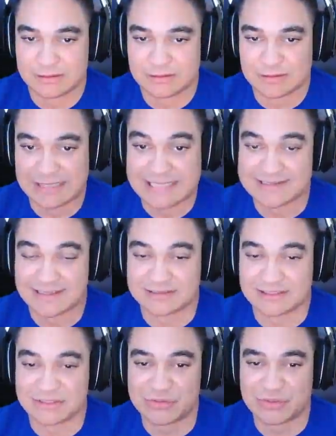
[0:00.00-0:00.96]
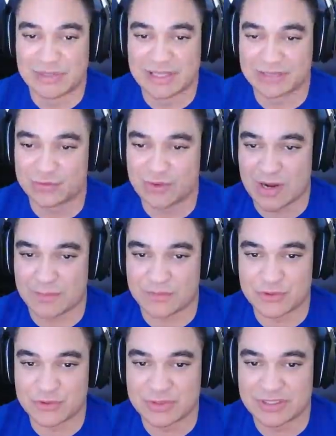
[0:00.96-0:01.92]
That's another thing too. I like to grapple
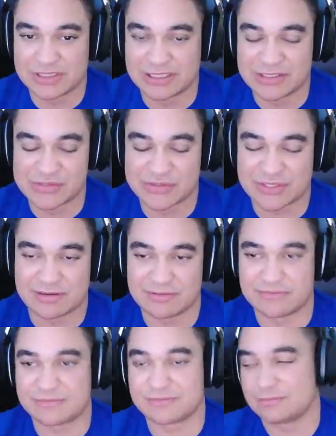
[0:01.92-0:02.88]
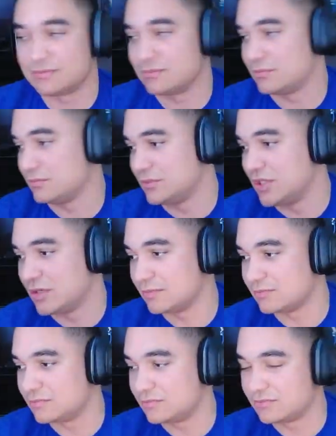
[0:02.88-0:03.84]
you in and just kind of,
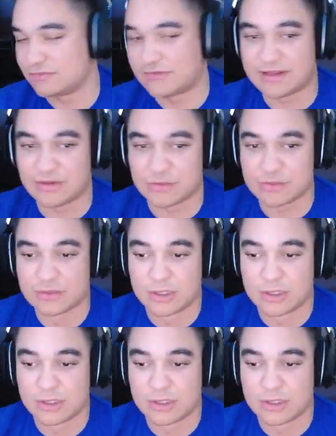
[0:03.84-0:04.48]
fight you.